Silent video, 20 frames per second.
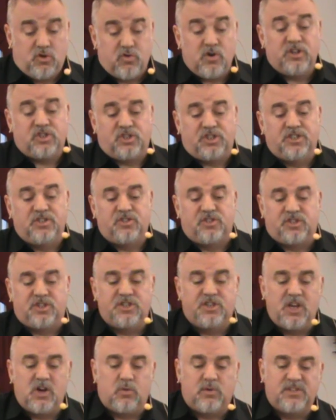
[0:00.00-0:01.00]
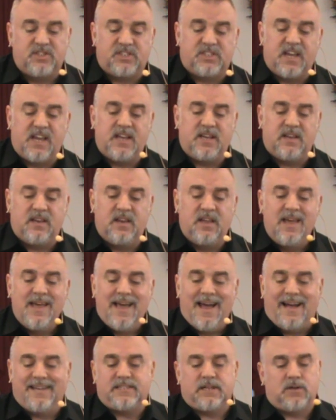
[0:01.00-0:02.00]
Christians, to deal with Satan
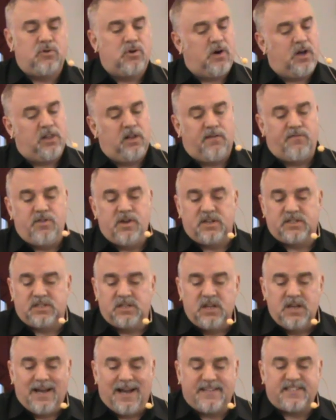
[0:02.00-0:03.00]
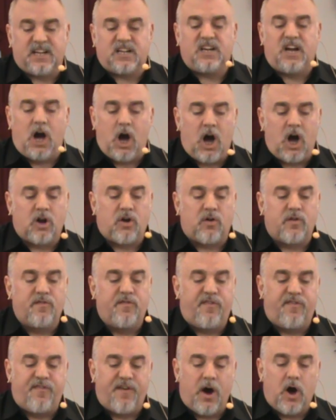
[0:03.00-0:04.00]
as, a, oh, I love this, as a conquered
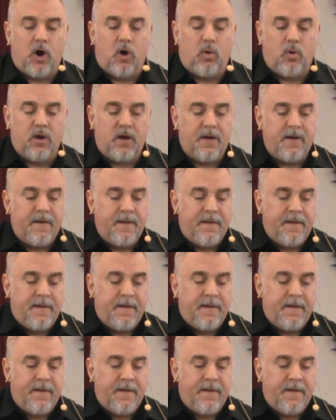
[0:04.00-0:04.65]
foe